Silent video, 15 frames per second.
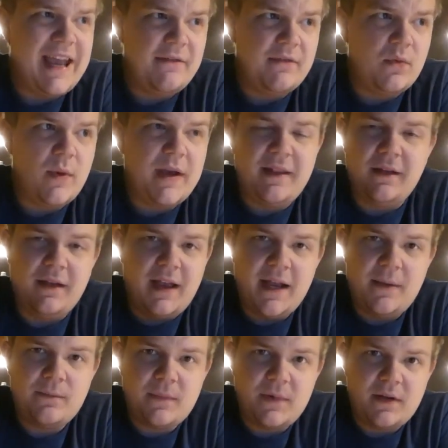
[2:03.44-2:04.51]
away the
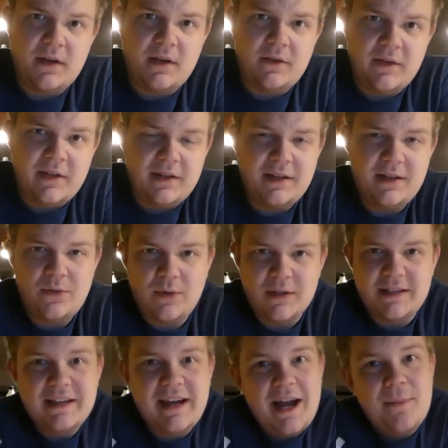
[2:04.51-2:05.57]
game
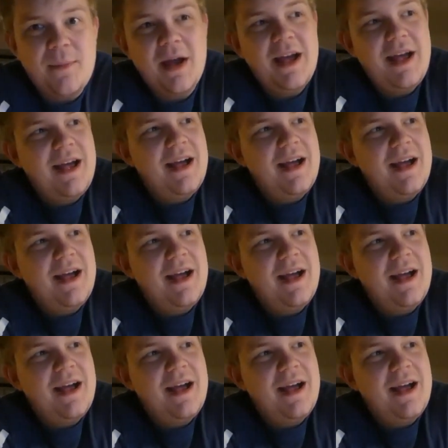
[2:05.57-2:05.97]
one time,